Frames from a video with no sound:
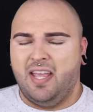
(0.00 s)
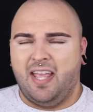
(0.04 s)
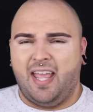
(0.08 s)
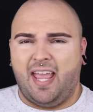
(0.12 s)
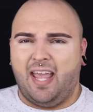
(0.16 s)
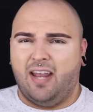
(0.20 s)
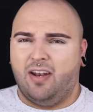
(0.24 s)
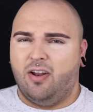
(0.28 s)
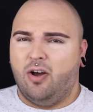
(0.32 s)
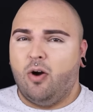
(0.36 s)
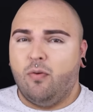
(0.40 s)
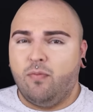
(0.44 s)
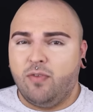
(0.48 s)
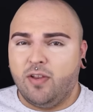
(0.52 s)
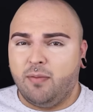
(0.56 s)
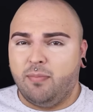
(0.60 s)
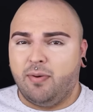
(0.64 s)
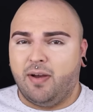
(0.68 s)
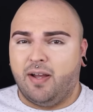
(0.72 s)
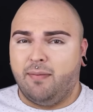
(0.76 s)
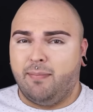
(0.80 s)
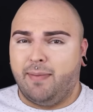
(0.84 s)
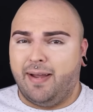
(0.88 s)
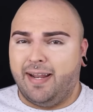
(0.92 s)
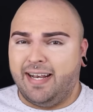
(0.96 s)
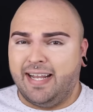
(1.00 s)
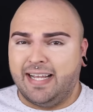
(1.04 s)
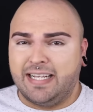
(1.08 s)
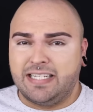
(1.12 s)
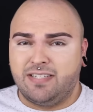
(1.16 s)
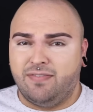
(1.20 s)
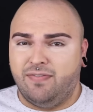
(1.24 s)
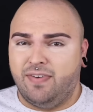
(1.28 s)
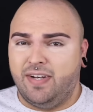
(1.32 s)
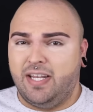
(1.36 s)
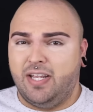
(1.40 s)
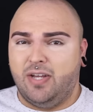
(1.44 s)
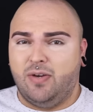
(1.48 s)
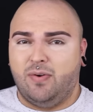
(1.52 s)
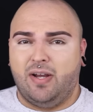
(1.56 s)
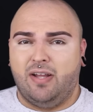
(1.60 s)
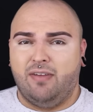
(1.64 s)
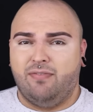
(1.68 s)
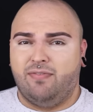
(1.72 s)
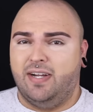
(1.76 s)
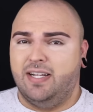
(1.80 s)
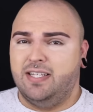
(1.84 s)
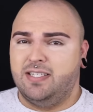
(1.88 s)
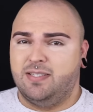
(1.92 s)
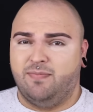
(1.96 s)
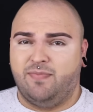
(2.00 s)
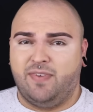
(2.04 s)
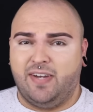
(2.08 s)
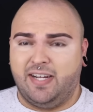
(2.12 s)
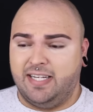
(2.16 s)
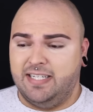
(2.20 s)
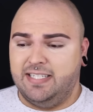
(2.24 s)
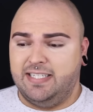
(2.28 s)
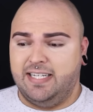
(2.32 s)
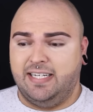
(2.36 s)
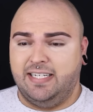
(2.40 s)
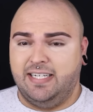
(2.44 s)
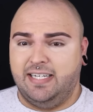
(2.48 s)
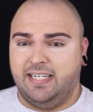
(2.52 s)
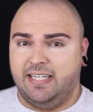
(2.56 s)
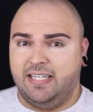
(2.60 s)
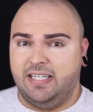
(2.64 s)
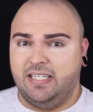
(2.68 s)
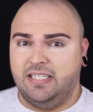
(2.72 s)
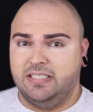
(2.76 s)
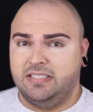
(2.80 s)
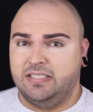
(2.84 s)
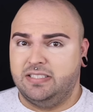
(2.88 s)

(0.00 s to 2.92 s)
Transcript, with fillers: And hopefully by my next video, I find some fucking dignity.